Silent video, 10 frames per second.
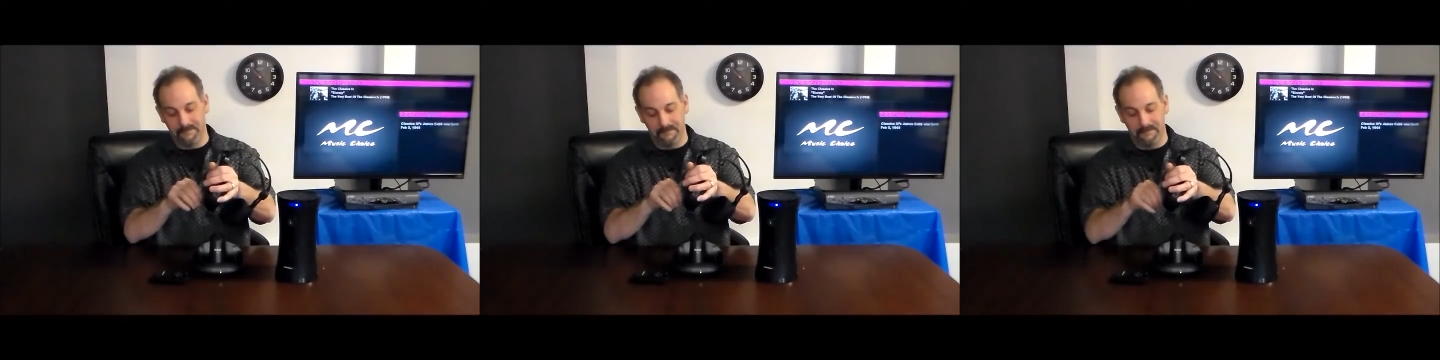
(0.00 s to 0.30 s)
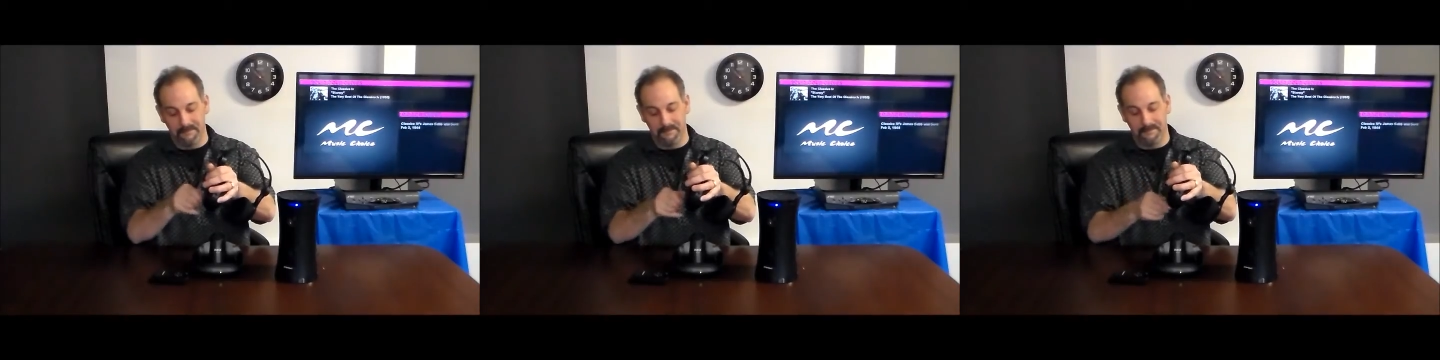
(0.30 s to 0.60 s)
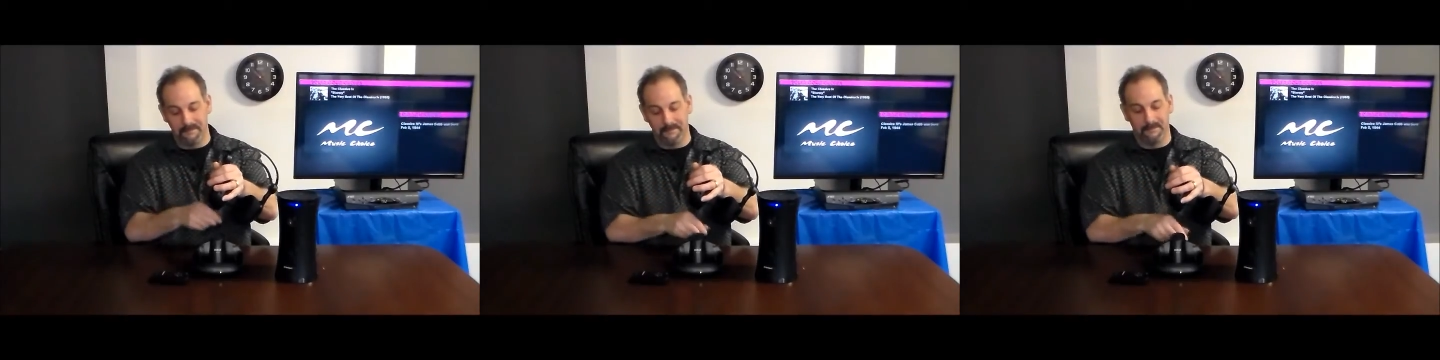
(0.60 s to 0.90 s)

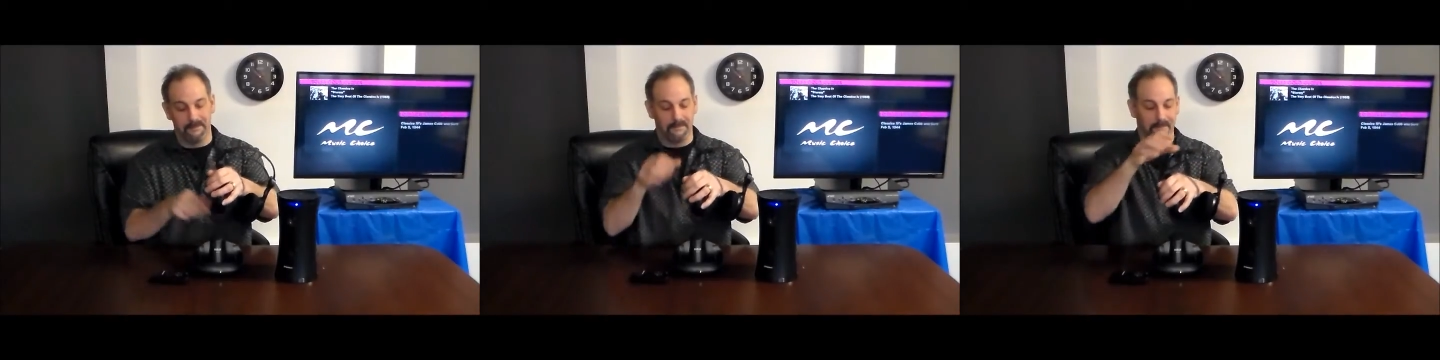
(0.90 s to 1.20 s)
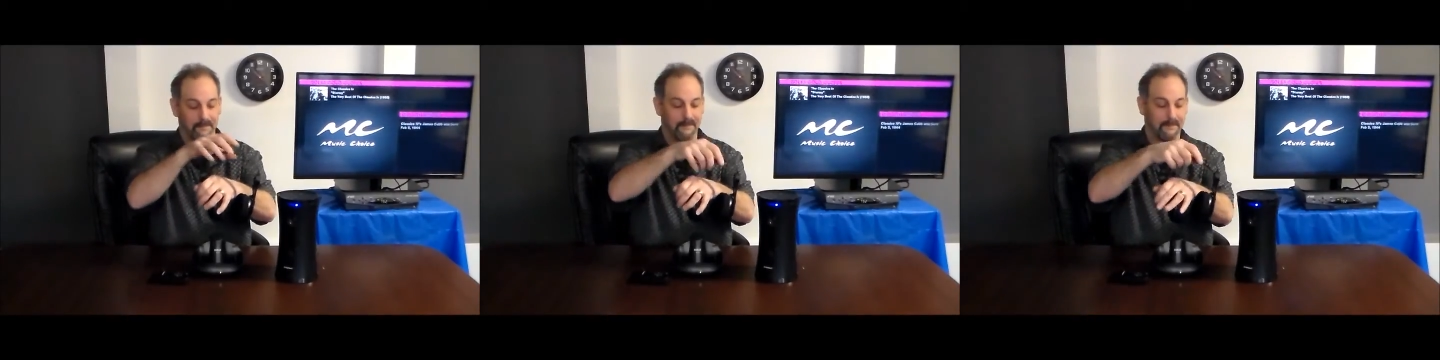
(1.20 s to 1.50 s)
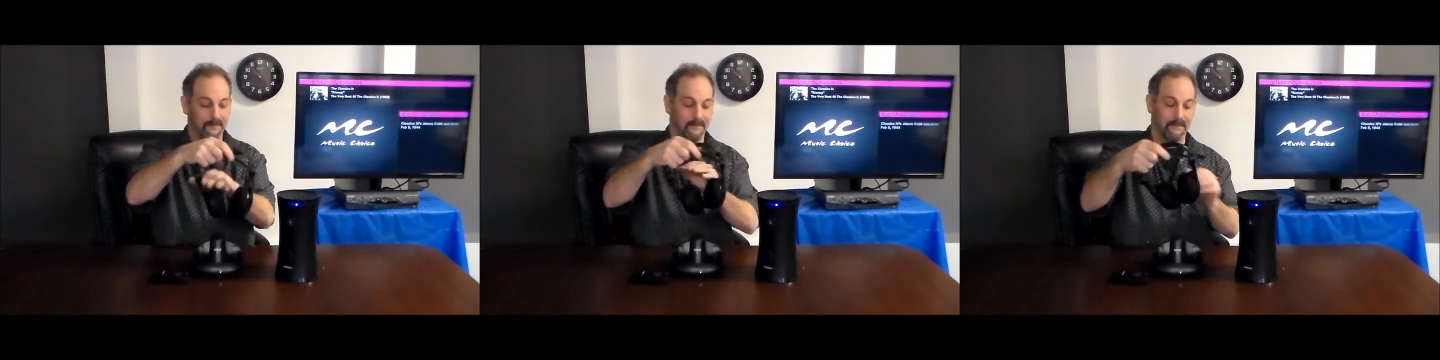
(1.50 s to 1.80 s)

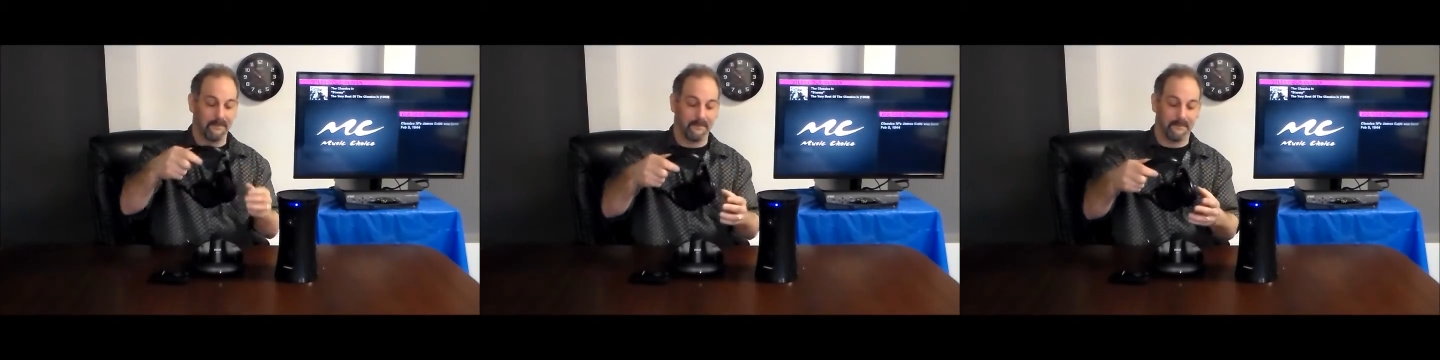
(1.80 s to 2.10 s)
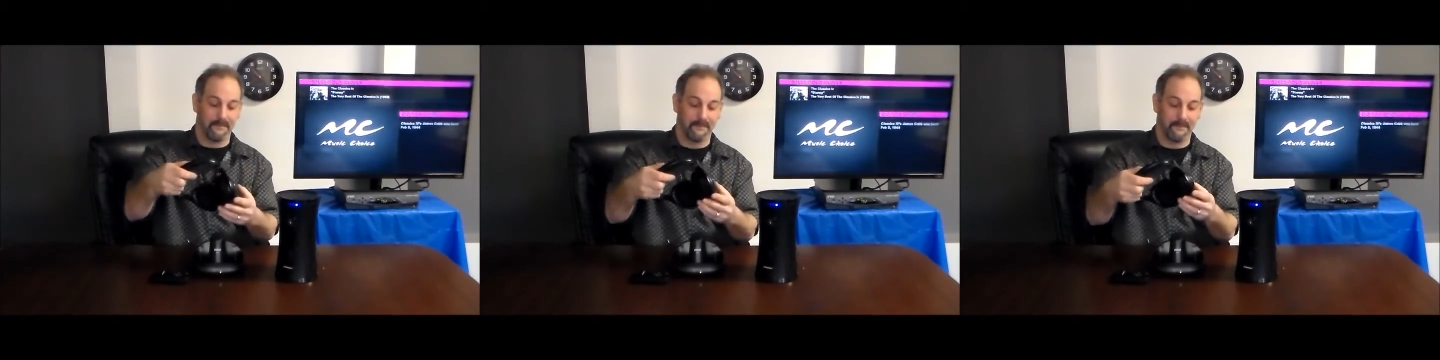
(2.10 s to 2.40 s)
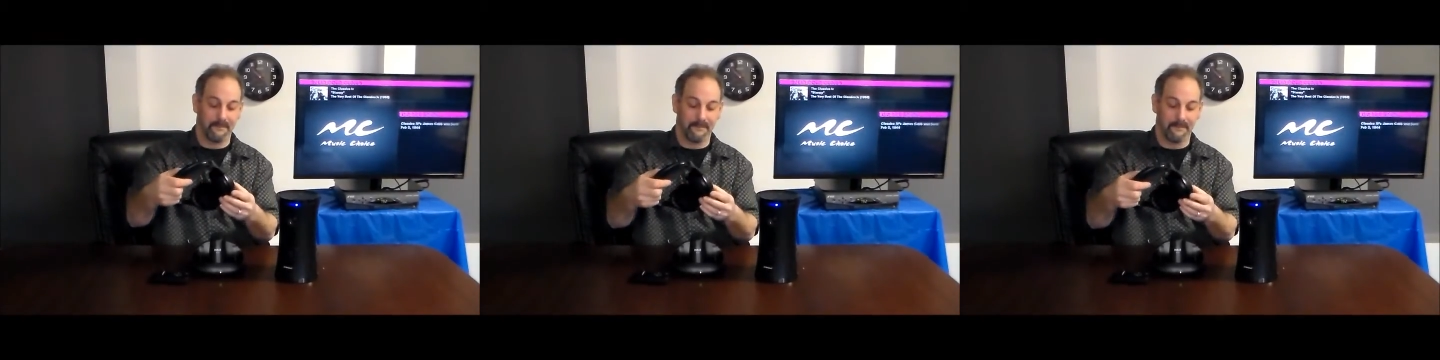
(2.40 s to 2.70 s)

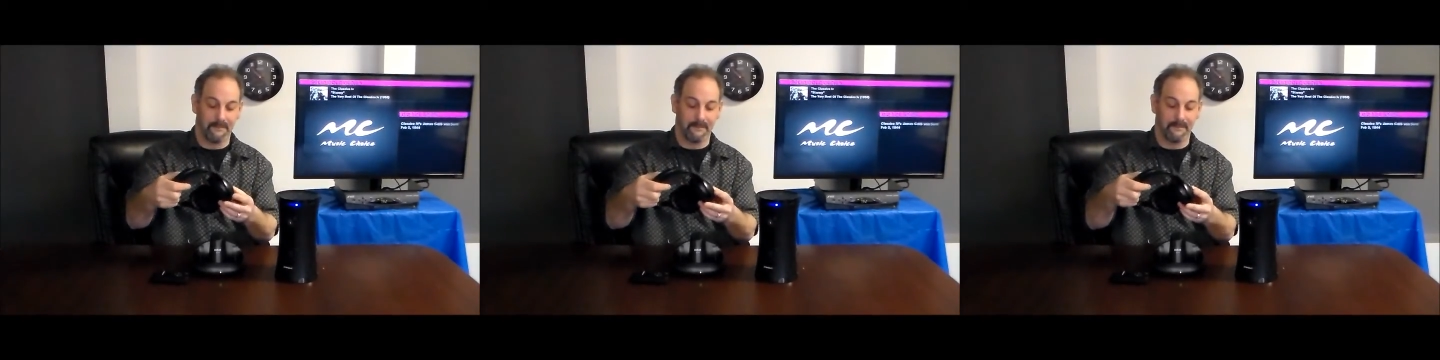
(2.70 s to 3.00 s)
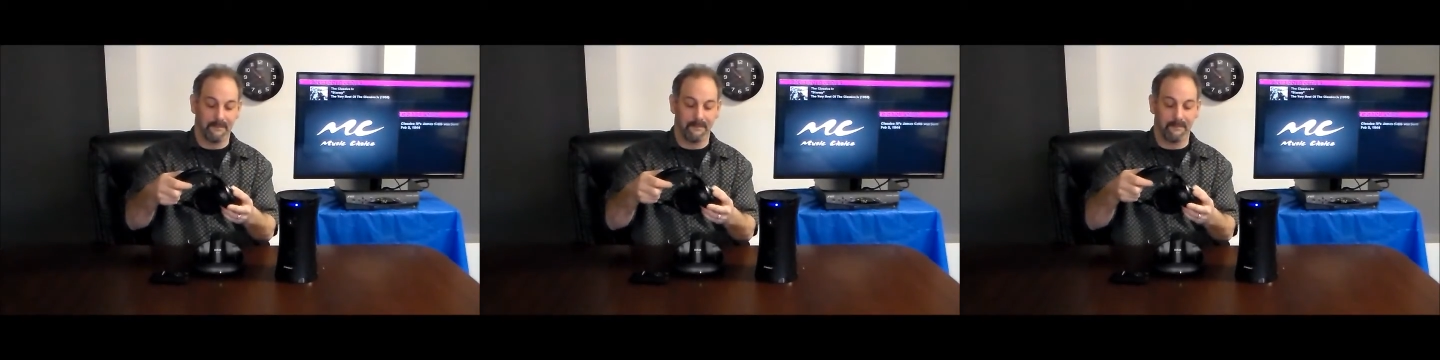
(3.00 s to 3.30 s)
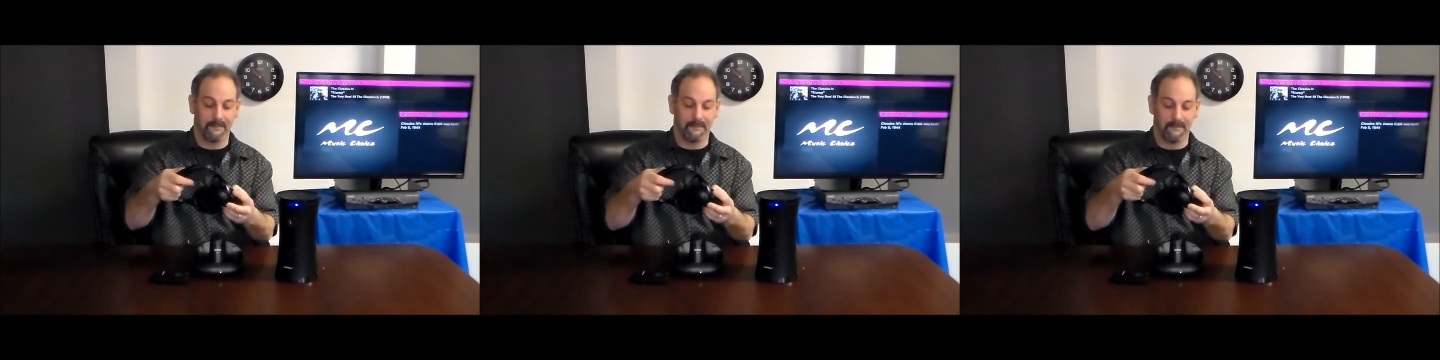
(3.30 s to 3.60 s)

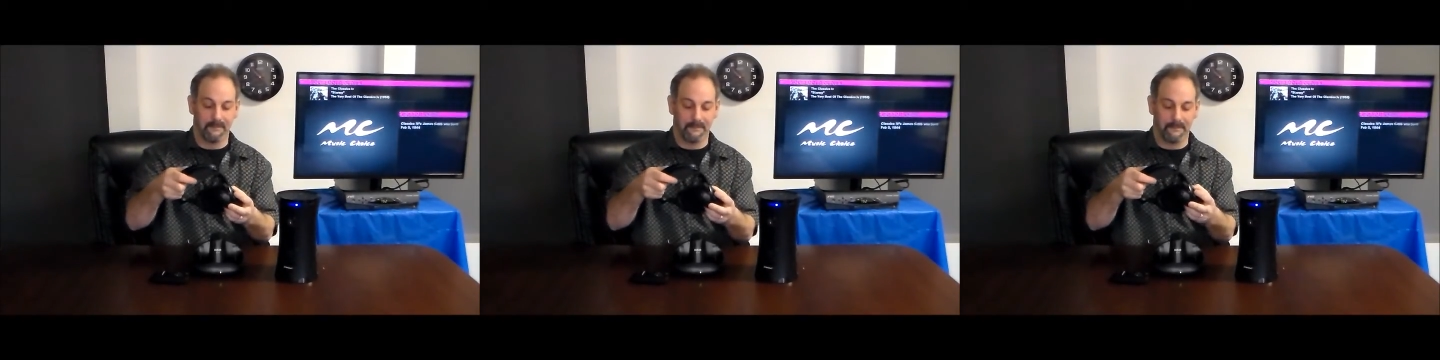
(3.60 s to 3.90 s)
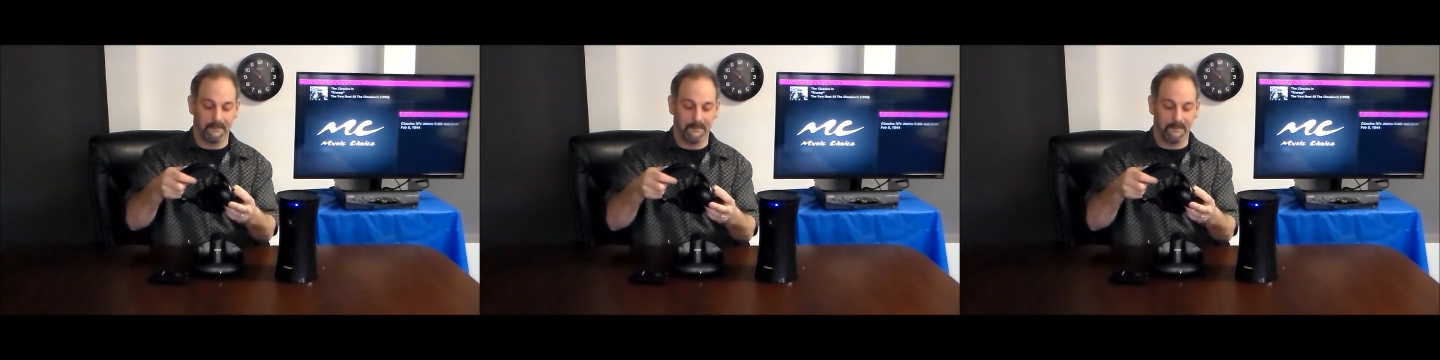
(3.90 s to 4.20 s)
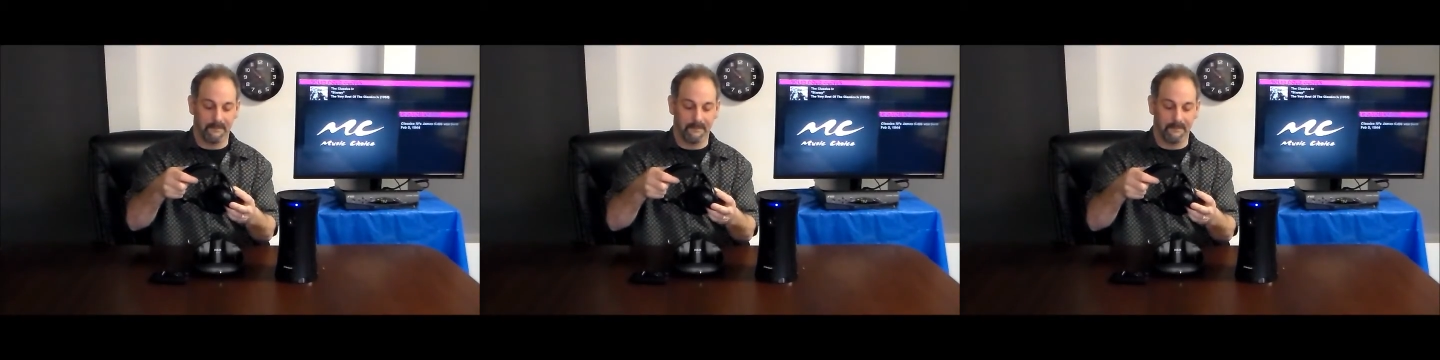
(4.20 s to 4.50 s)

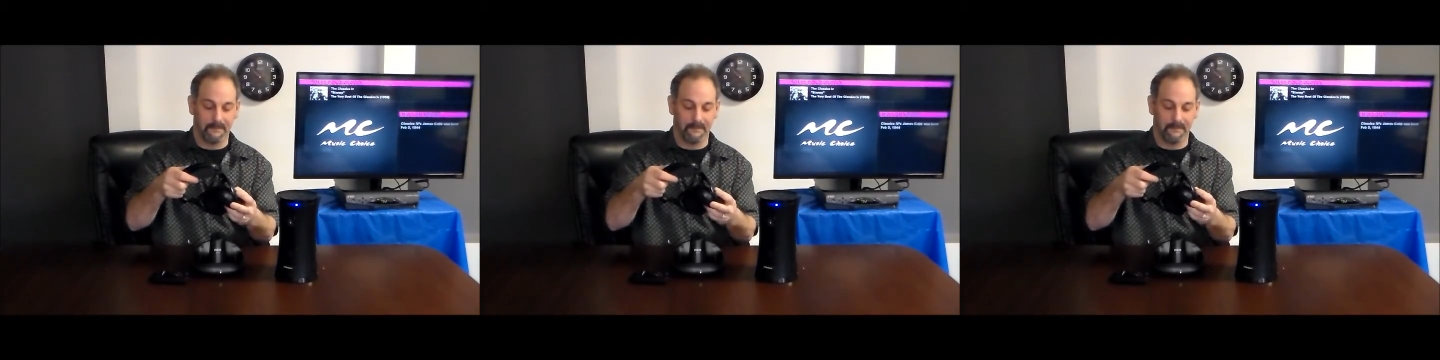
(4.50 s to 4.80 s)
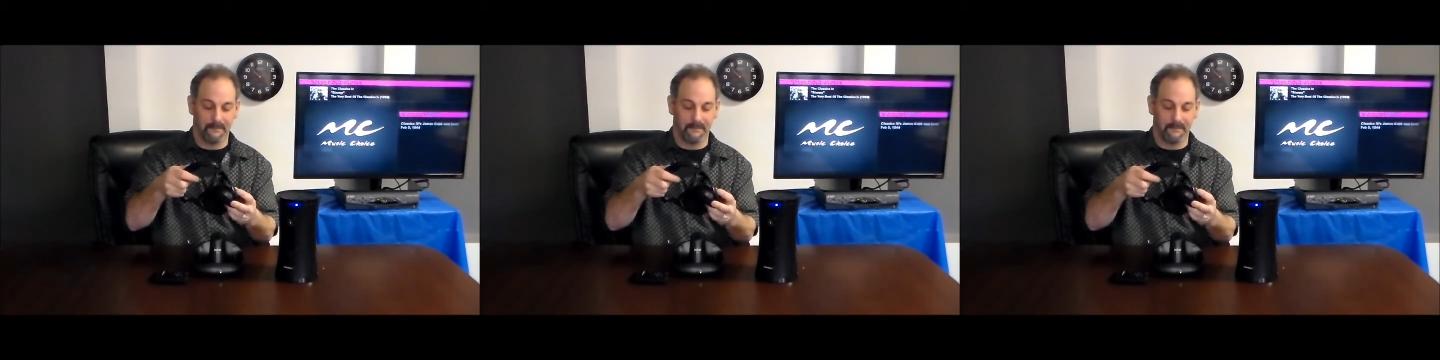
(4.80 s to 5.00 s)
No one is speaking in this clip.